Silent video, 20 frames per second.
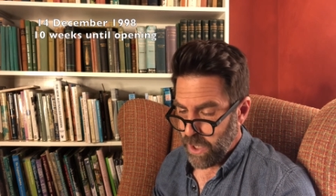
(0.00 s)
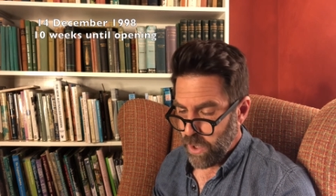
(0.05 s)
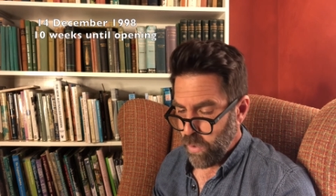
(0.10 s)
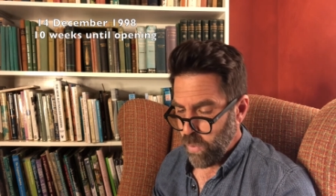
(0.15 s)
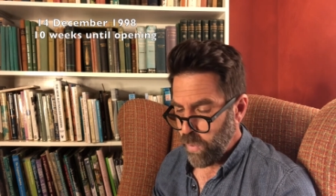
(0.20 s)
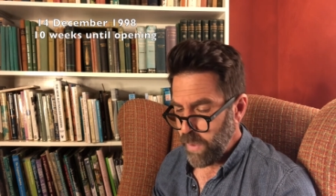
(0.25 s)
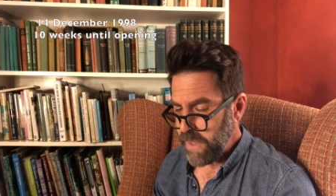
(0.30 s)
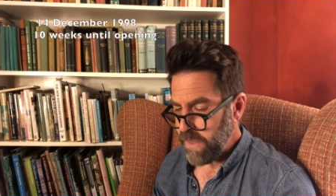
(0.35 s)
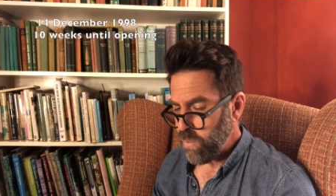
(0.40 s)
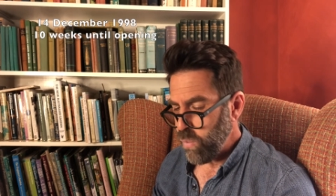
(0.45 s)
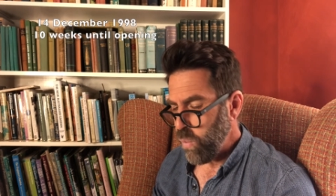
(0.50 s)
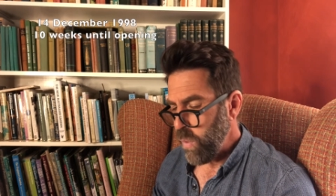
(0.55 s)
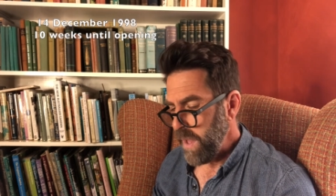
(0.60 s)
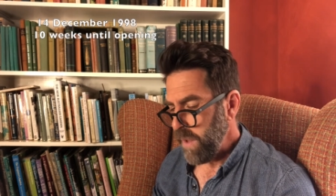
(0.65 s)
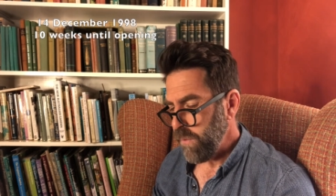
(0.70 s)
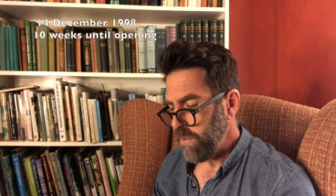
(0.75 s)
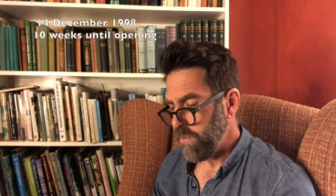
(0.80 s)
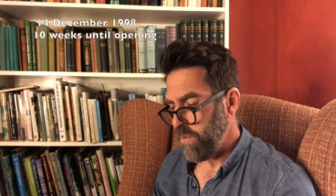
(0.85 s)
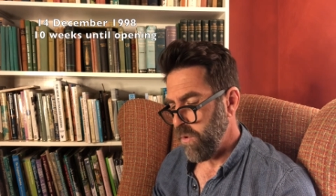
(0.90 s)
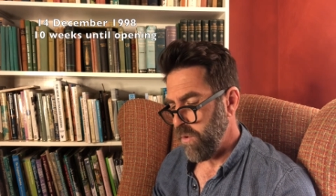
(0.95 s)
with
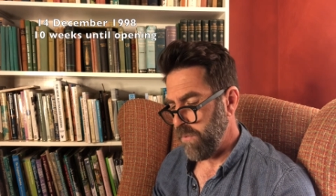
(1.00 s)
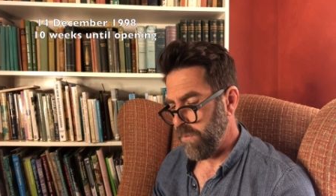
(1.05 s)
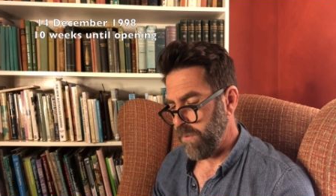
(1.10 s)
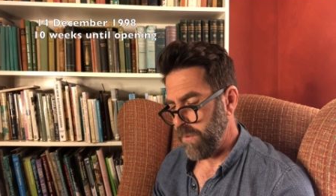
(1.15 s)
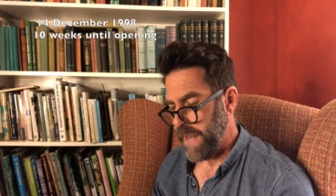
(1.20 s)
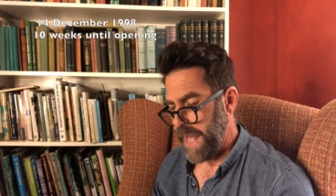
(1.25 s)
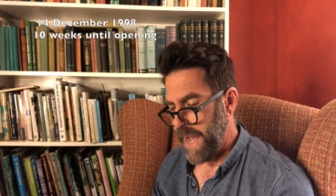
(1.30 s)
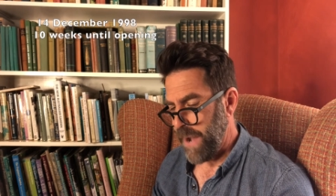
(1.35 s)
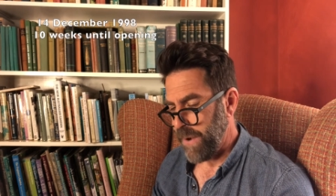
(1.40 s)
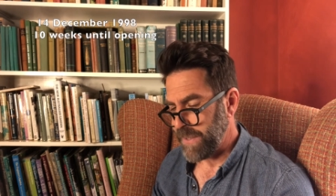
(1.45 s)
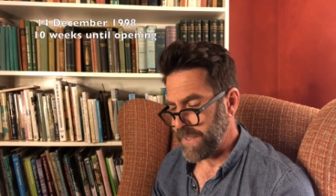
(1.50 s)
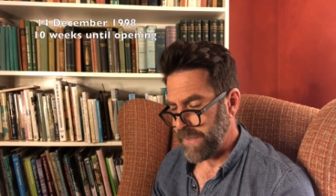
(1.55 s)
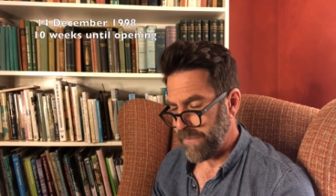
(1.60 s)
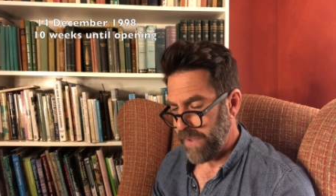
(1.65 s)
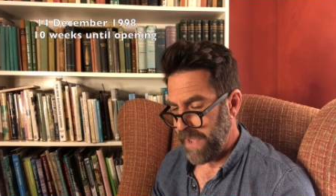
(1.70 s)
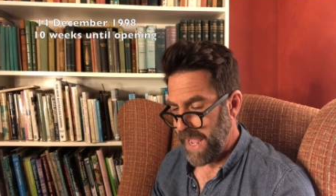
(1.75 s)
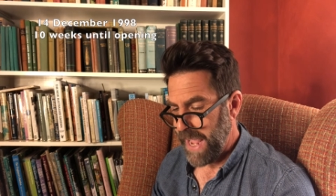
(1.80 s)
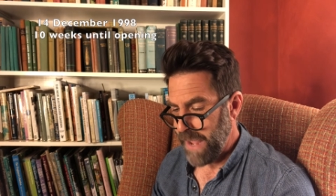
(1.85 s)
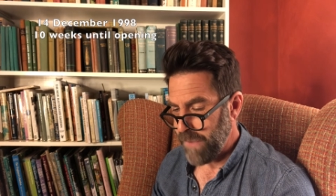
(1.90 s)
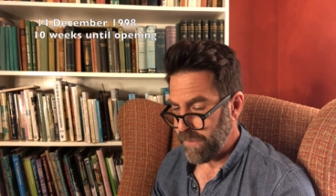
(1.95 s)
well-formed flowers of
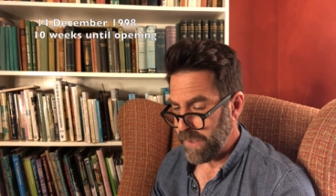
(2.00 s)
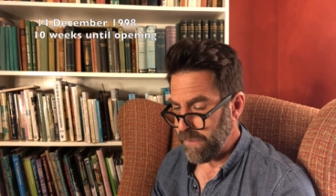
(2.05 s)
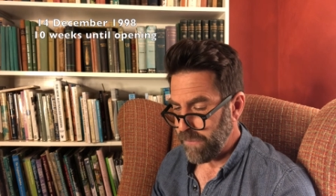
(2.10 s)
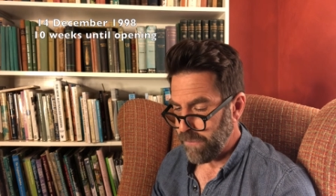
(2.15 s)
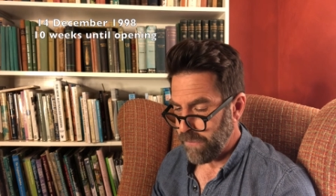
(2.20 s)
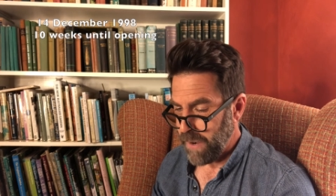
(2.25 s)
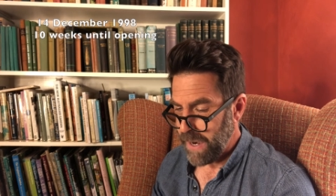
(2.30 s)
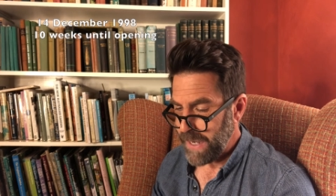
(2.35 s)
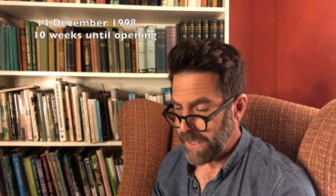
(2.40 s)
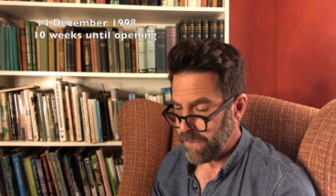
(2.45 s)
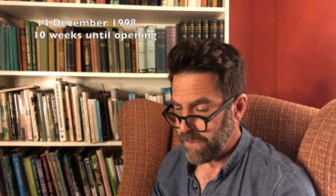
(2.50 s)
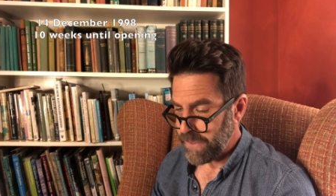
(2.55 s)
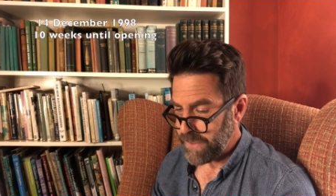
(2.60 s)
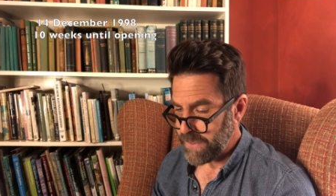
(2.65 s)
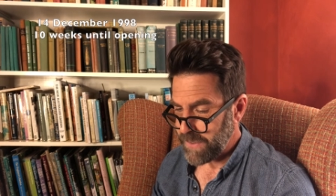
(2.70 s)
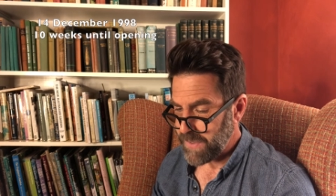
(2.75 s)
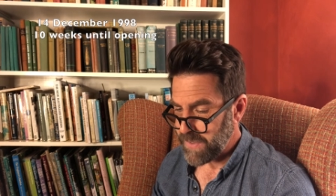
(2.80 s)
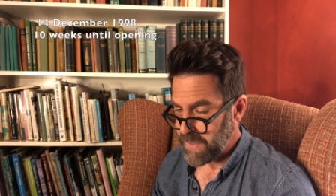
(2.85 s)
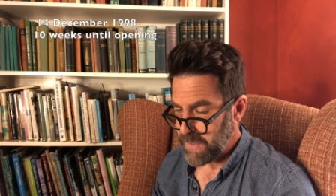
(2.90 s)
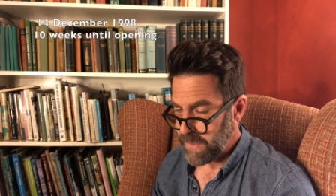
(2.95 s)
a heavy
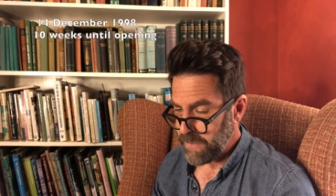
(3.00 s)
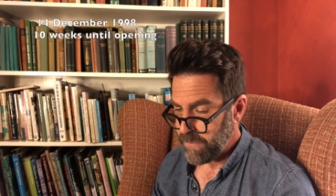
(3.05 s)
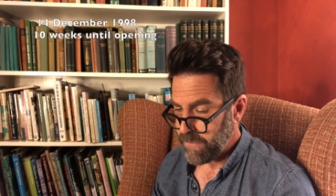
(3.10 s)
fragrance.